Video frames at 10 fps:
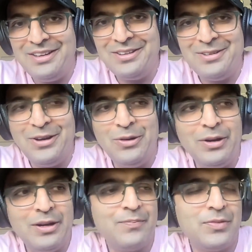And
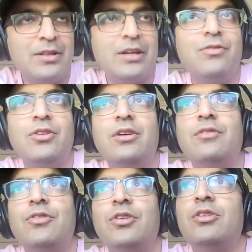like for
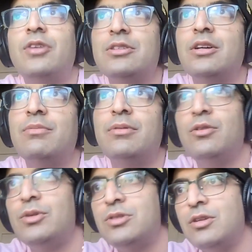you in your
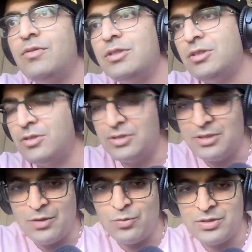example, you went to university to
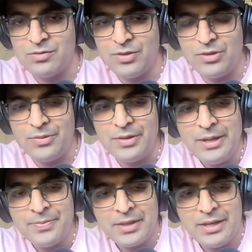decide it wasn't for you.
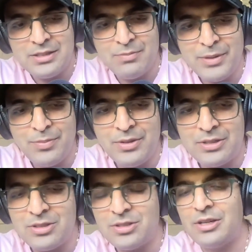It's the people
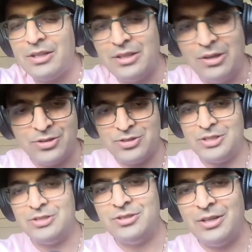that just cut the
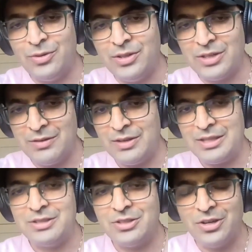losses at the start without
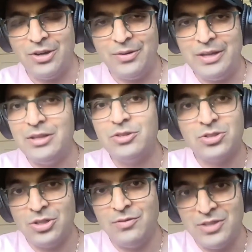giving things a go. And not
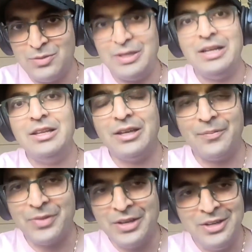just university, but
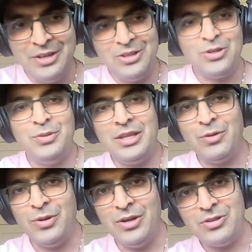anything. It could be the
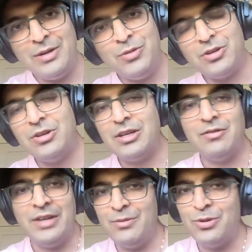other way around. I'm not going to
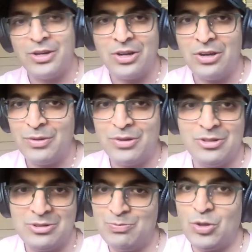give laboring a go
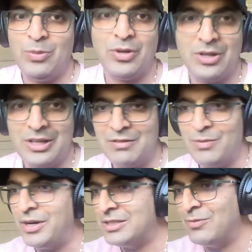because I'm not going to give
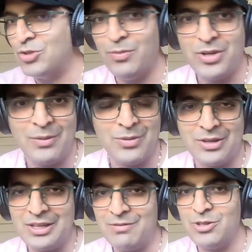a part-time job a go. I'm
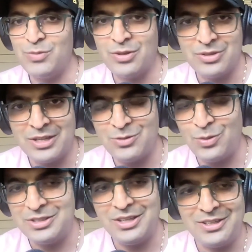not going to give this because X,
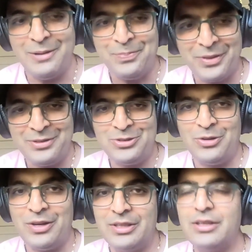Y, Z.
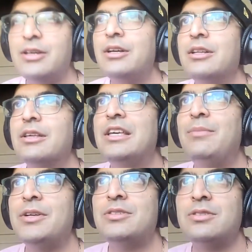So I think the
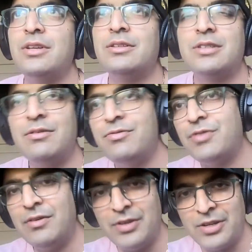key message there is give
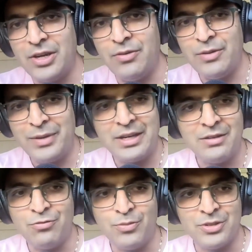it a go and make
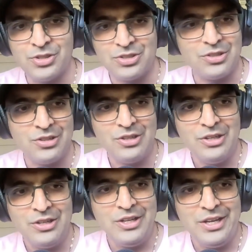an informed decision.
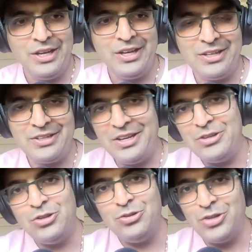And
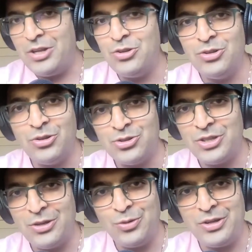you'll know
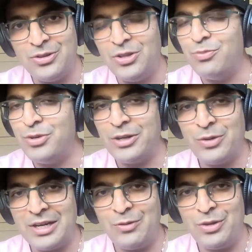straight away. You'll know pretty
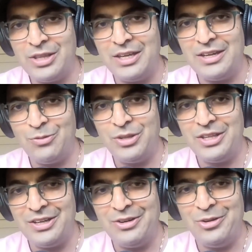quickly
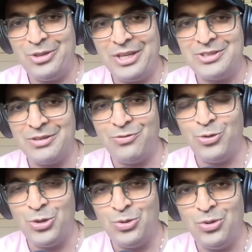whether things are
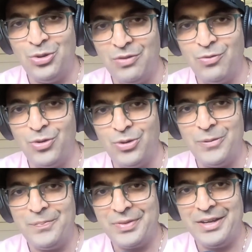for you or not for you.